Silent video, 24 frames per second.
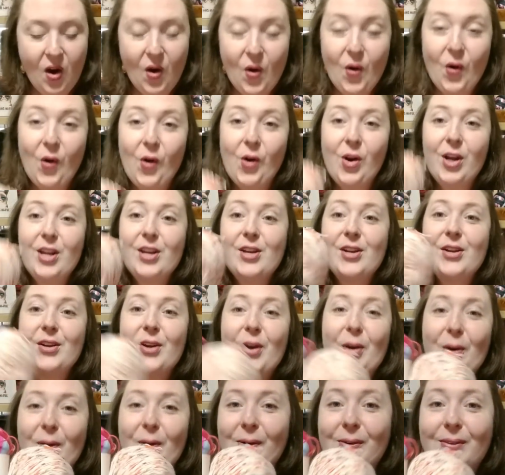or you can
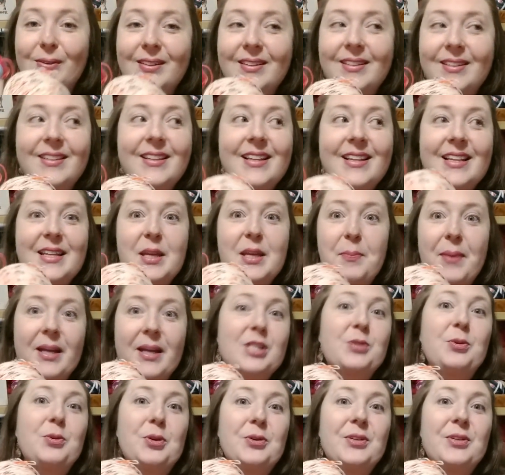go Knit
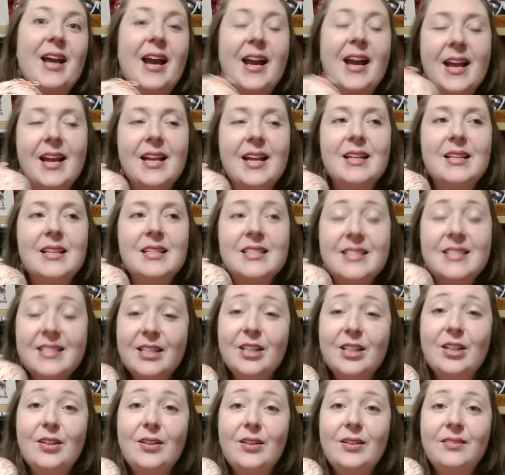Picks route, and
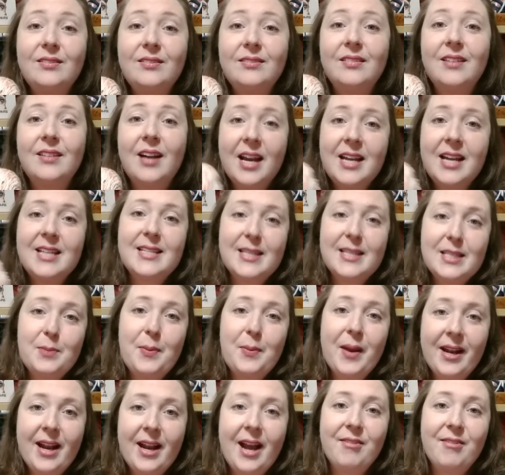still I
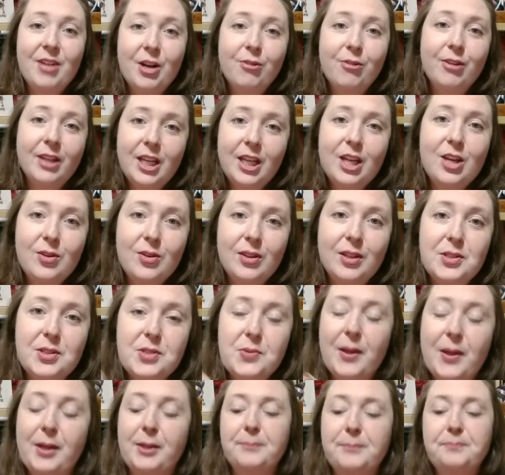anticipate having a really cute little
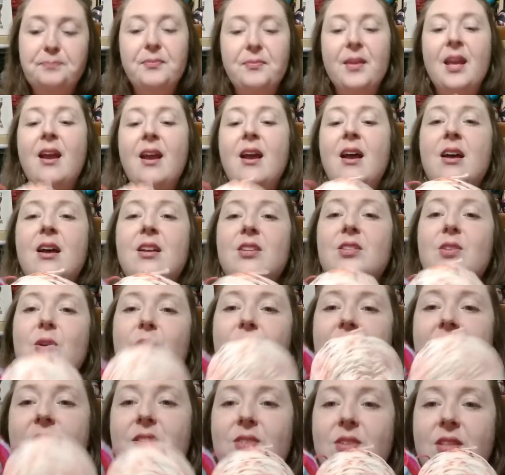sweater. So
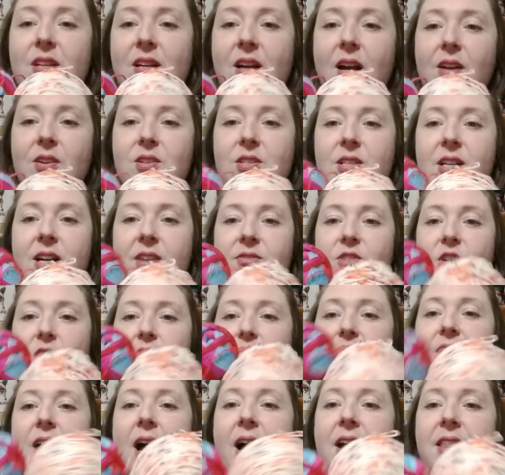these are the colors that I've
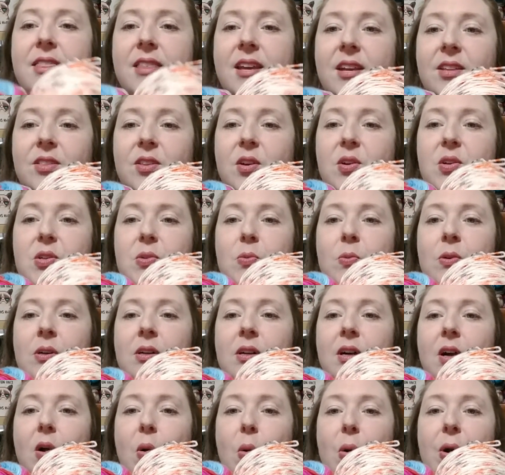chose. I think those
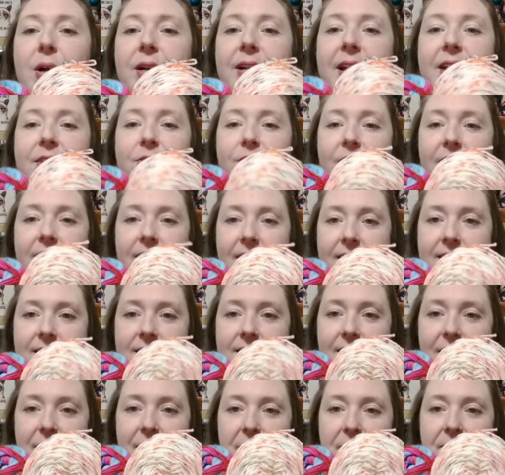will coordinate really
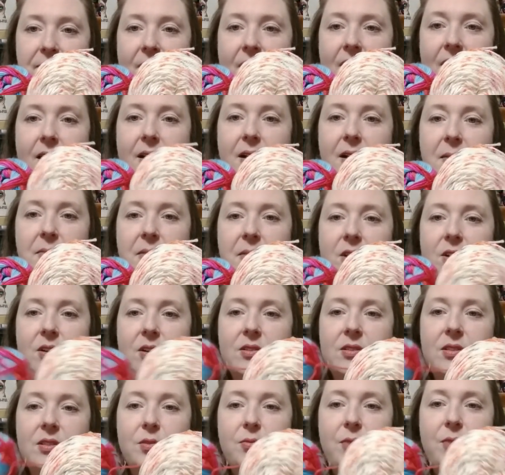nicely.
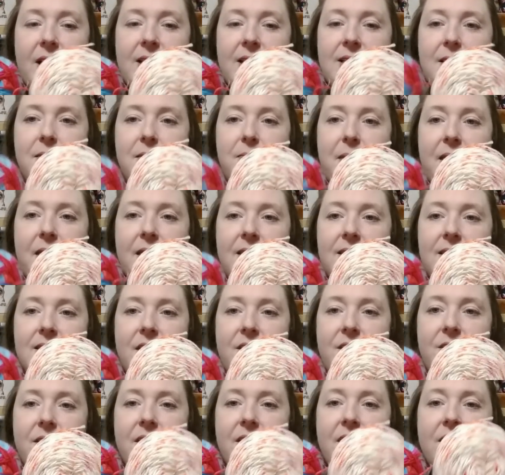There's the reds and pinks that
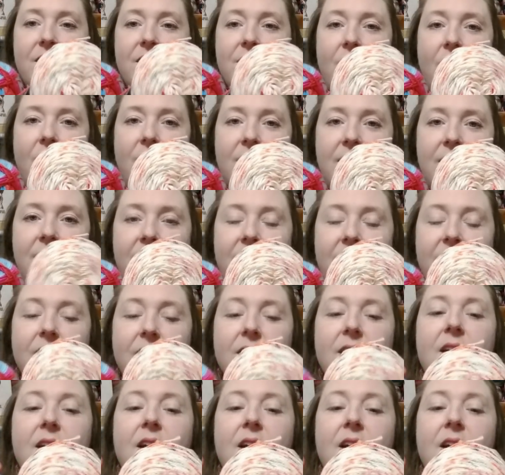are in here.